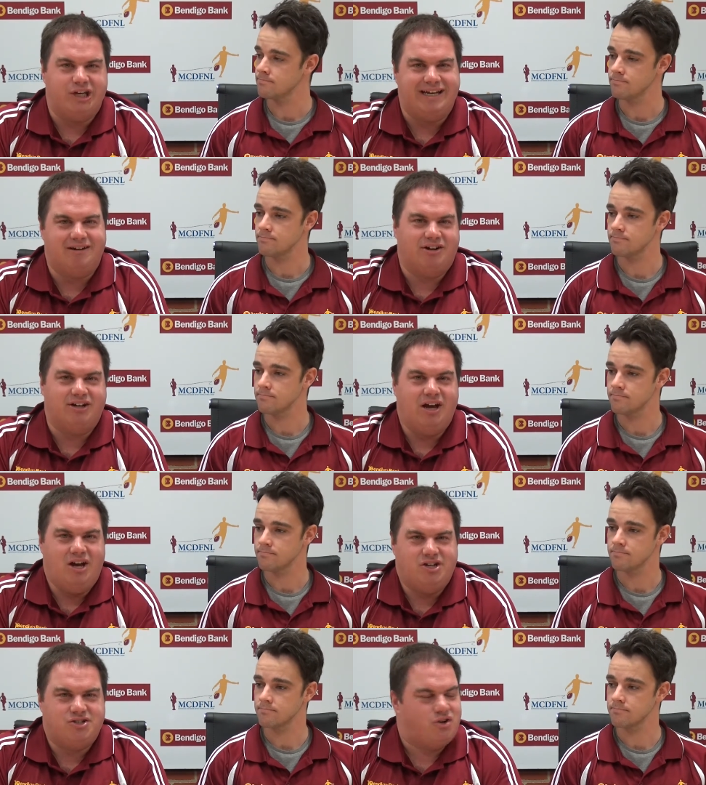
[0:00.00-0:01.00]
Speaker 1: year, and
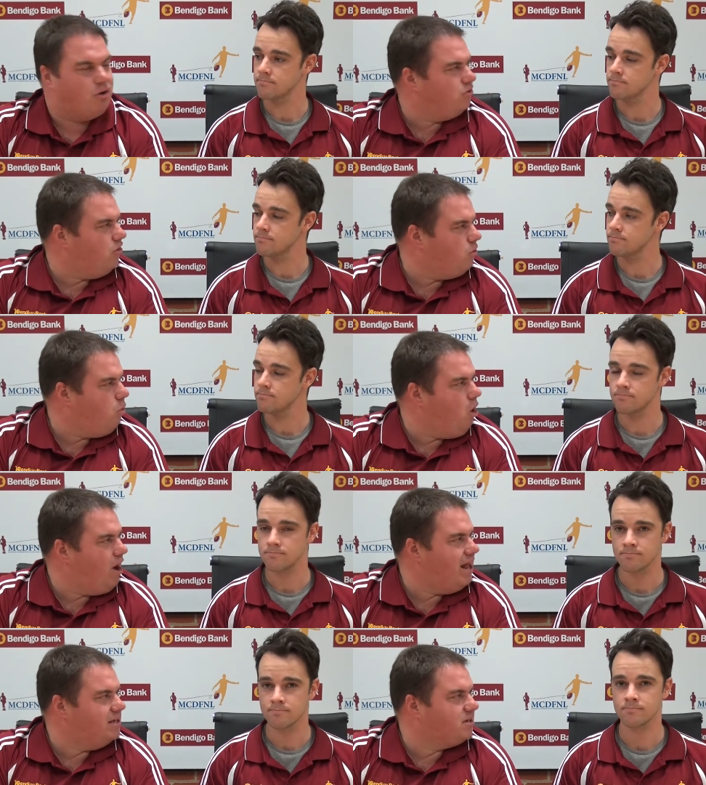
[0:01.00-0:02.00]
it's not not
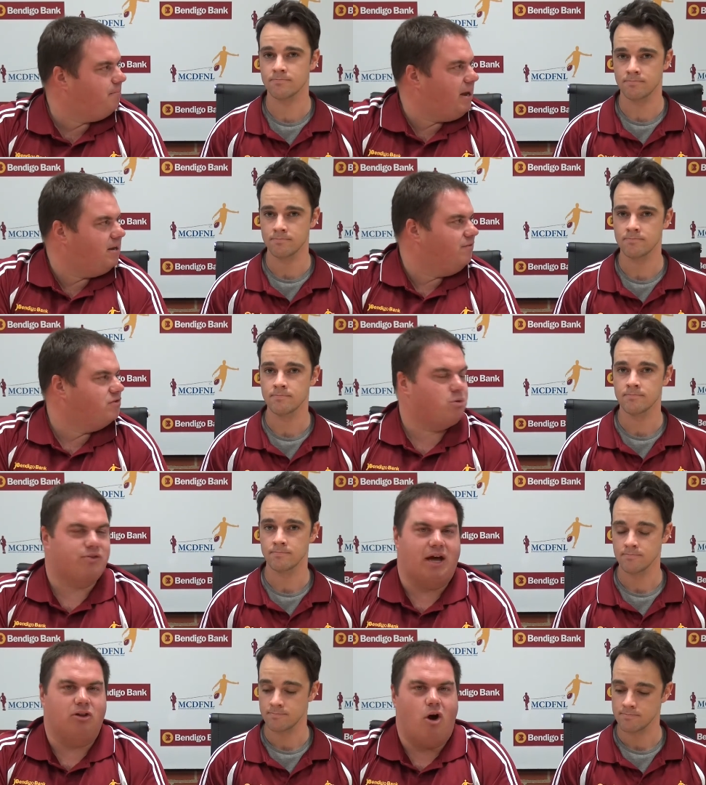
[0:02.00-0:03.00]
quite as competitive as
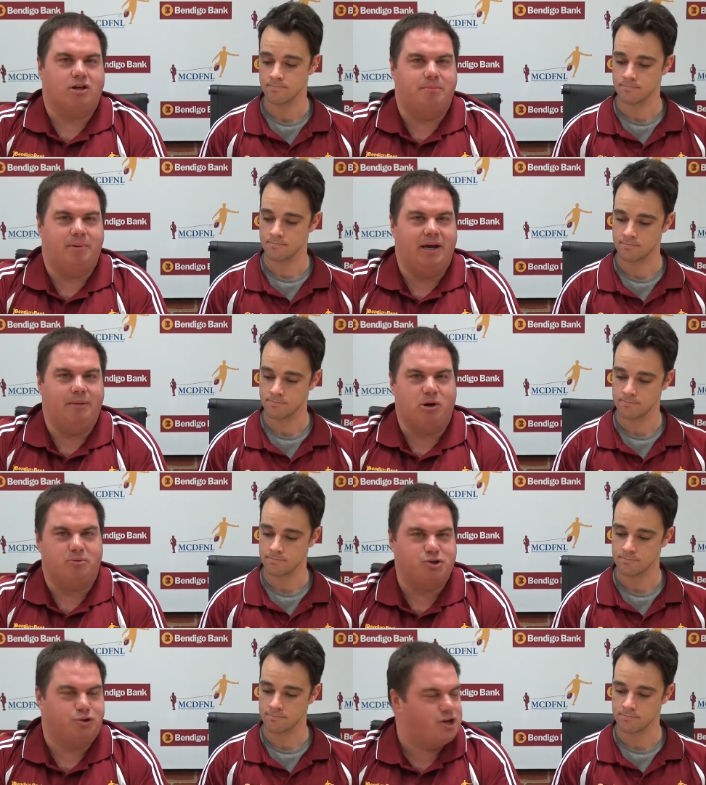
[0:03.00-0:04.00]
what they'd like to be. But
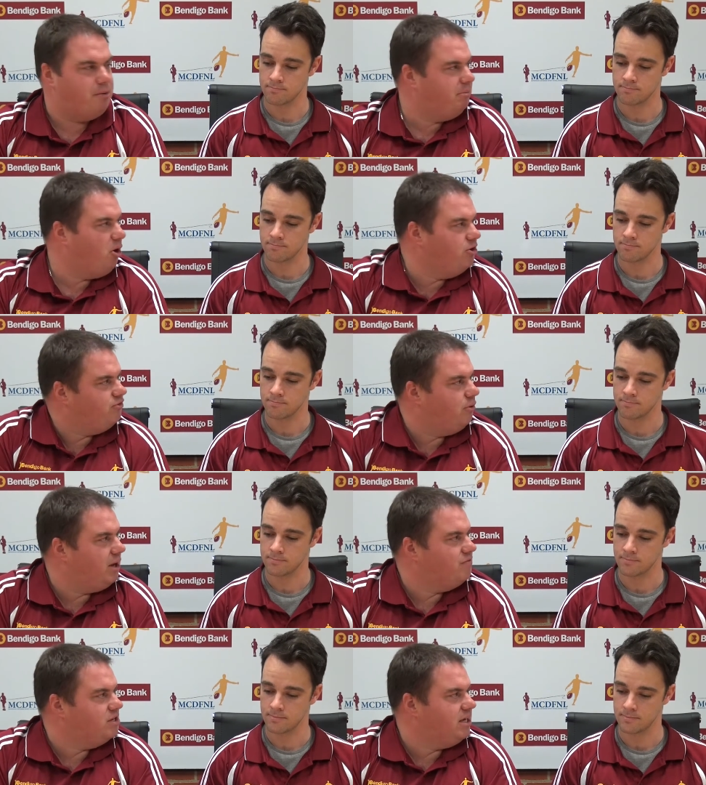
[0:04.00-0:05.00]
I'm sure Jamie Brody's
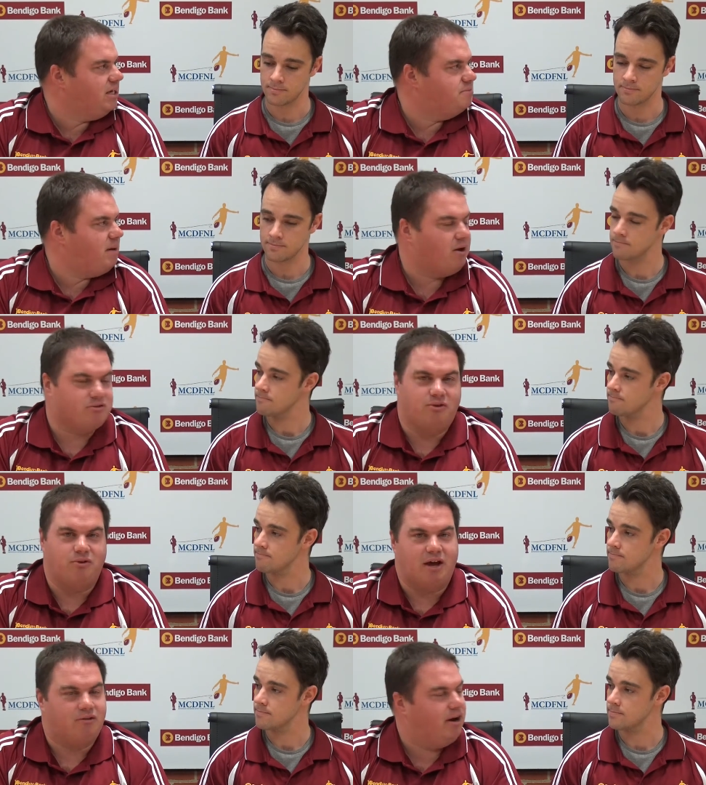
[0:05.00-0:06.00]
doing everything in his power to
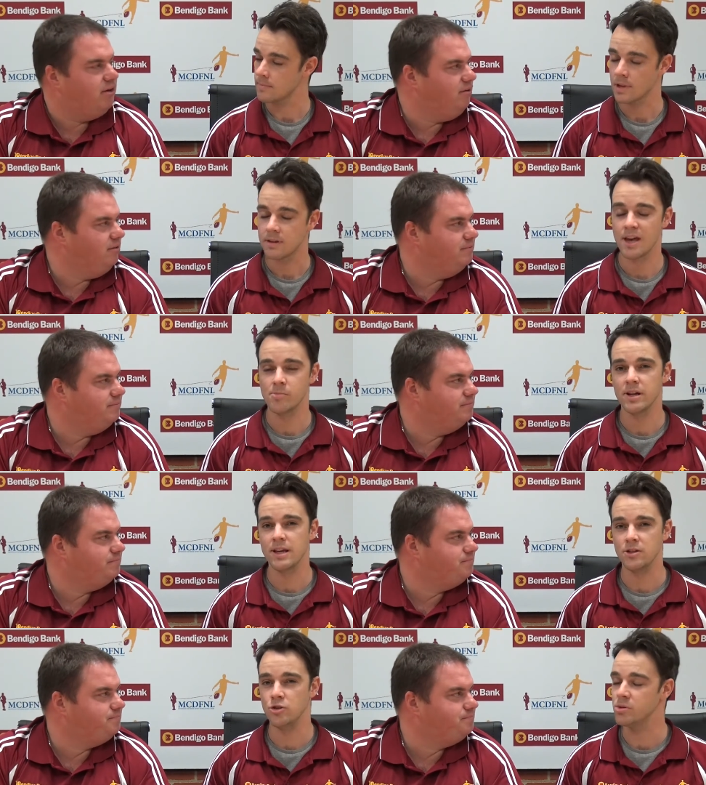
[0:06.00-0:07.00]
turn that
Speaker 2: around. Yeah,
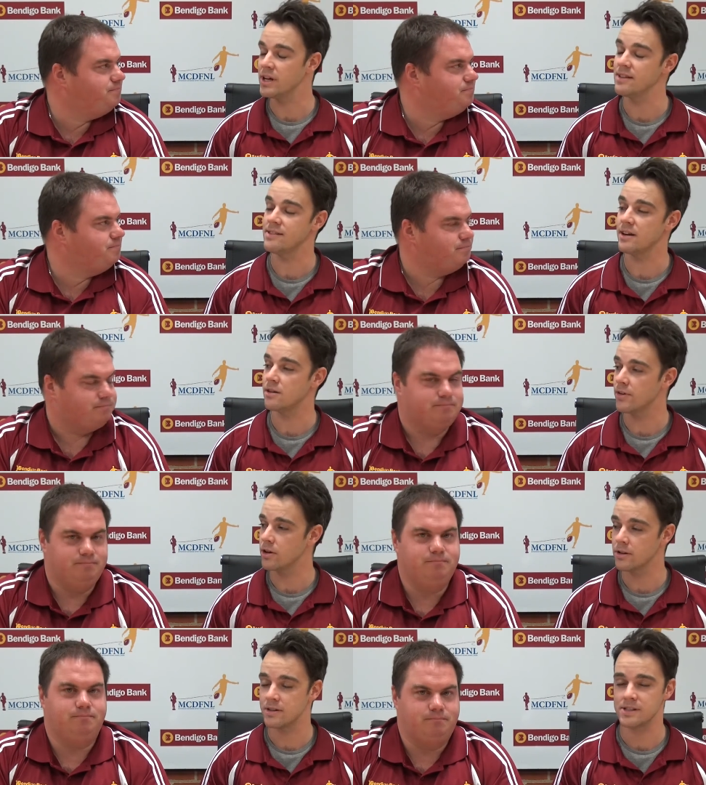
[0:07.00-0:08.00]
plenty of new players out at
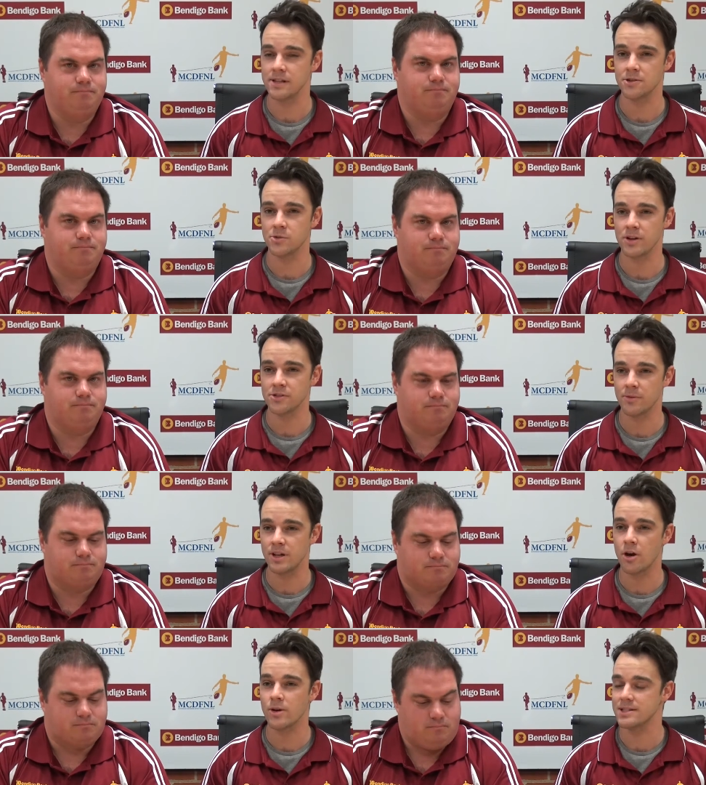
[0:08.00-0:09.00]
Avoca this year as well, so
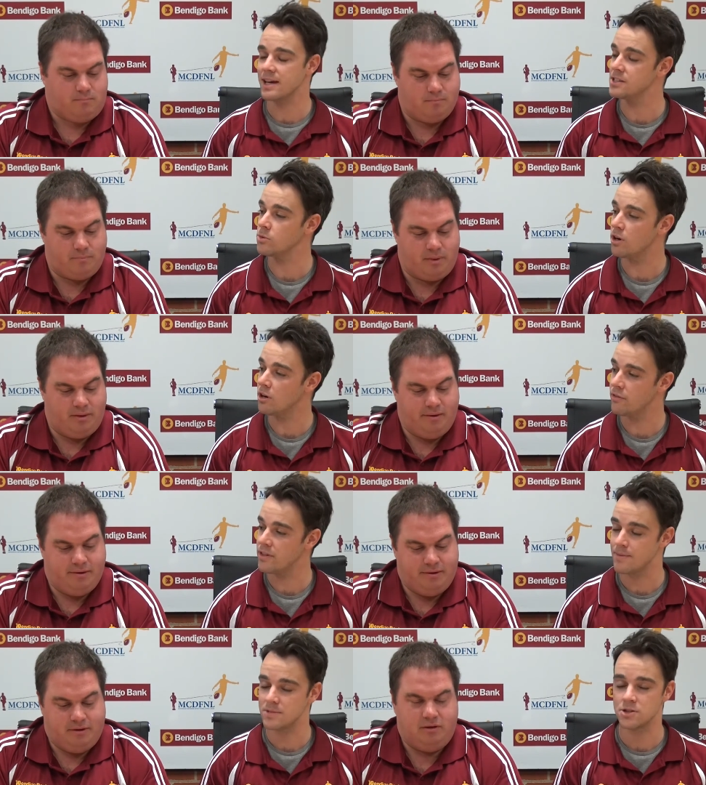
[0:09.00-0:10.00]
we know it takes a while
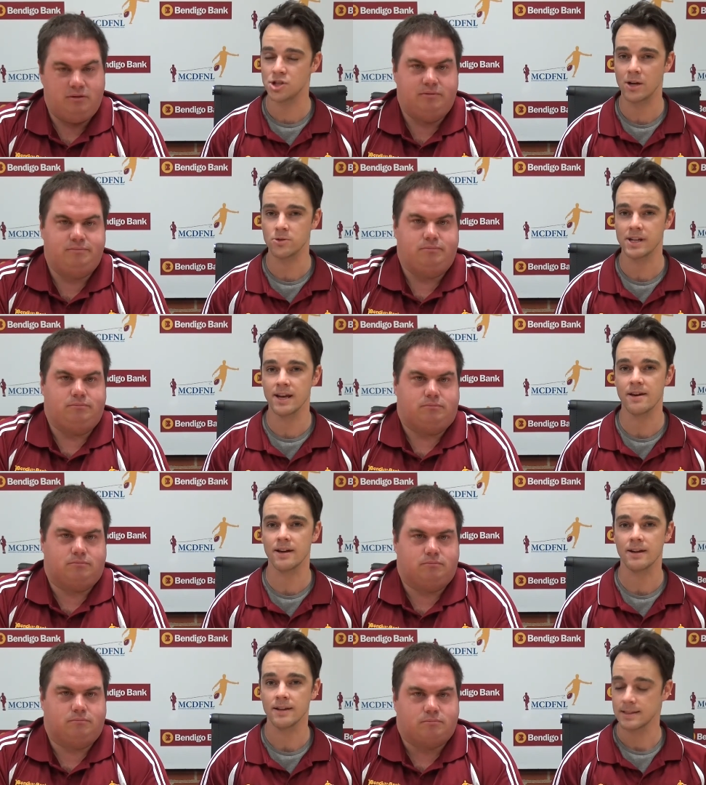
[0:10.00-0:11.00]
for them to gel
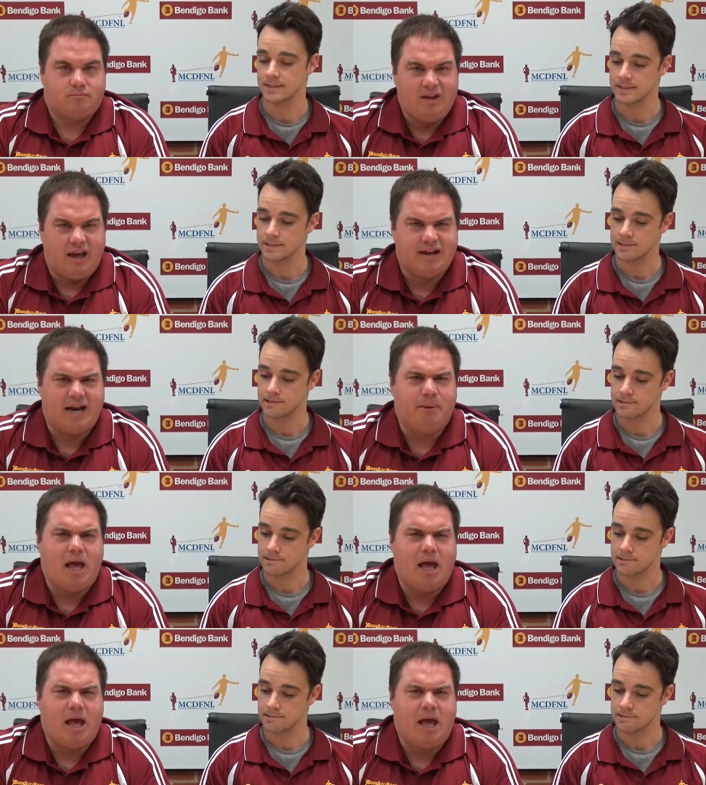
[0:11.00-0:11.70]
together.
Speaker 1: Natte